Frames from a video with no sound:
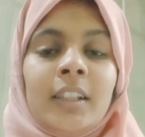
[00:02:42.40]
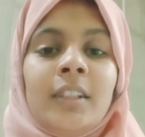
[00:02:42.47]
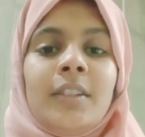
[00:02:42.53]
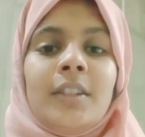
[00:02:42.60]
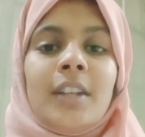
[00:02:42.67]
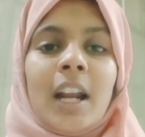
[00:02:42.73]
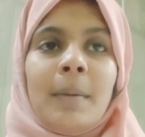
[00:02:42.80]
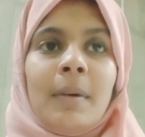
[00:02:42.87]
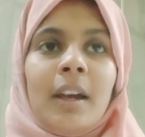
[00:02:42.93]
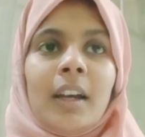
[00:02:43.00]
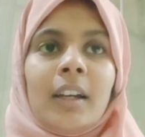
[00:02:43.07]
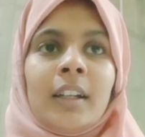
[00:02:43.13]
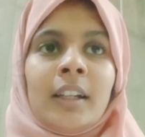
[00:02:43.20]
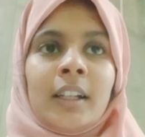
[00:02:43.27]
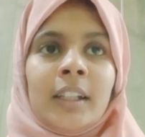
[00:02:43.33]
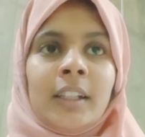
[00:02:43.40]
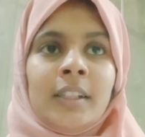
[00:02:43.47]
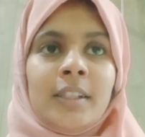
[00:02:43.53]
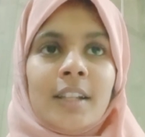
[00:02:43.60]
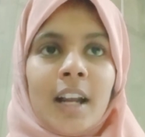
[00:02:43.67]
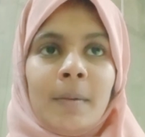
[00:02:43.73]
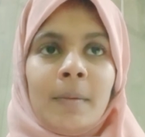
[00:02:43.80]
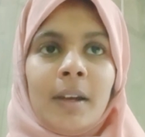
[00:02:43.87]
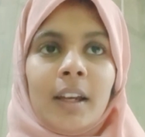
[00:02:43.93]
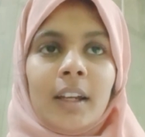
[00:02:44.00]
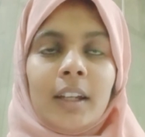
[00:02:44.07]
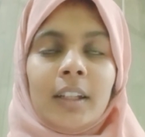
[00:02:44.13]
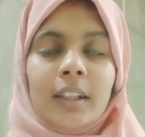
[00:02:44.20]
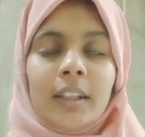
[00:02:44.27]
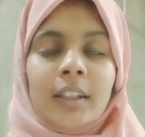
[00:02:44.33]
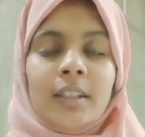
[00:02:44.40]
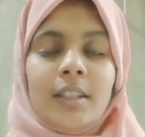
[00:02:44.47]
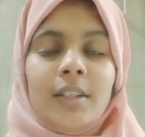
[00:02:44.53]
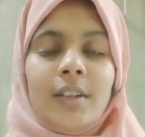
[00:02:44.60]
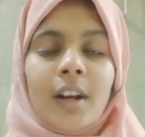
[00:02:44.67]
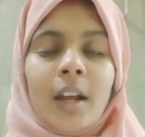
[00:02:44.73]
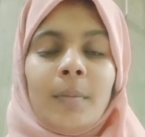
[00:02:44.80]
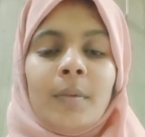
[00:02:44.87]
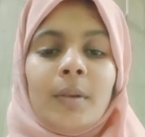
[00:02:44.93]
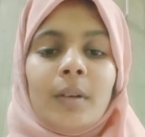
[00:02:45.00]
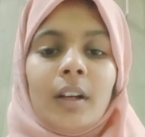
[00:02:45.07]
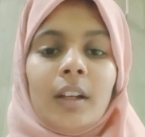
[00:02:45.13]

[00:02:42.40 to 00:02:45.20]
intra intra intra